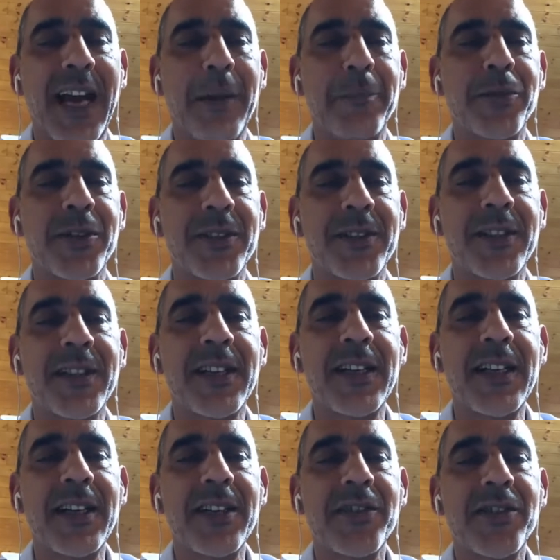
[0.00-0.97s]
absent
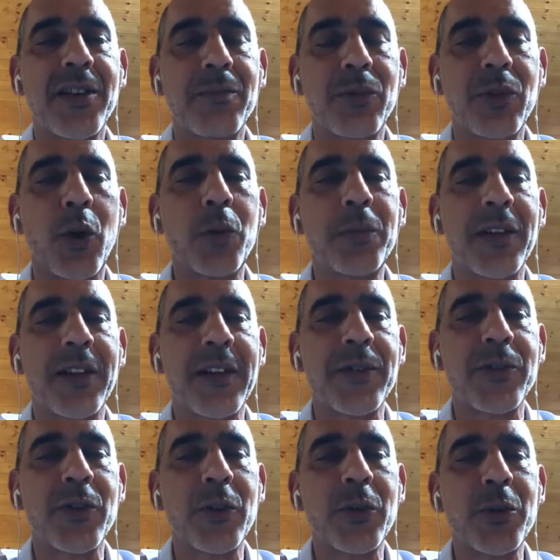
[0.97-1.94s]
some global
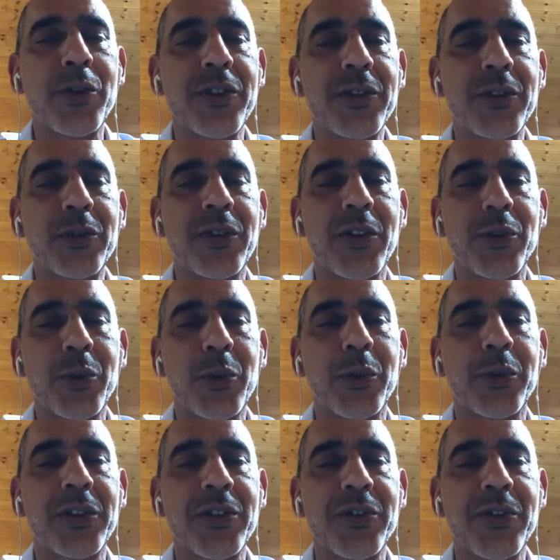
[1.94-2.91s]
resolution to the
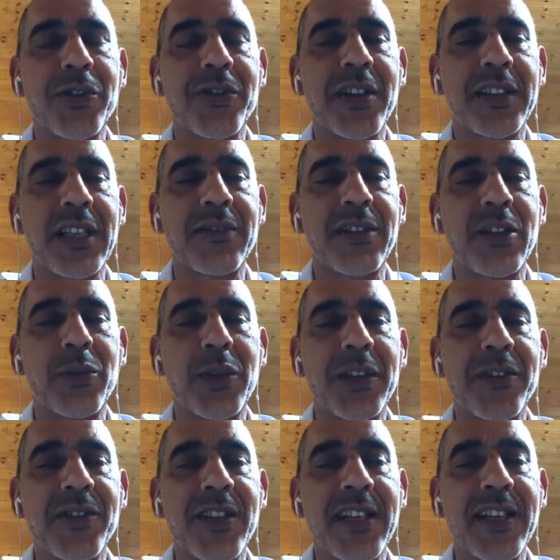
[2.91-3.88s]
shortages that everyone
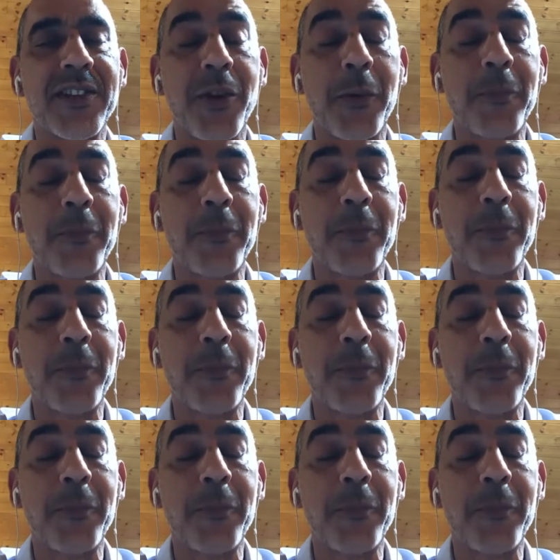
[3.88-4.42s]
is seeing. So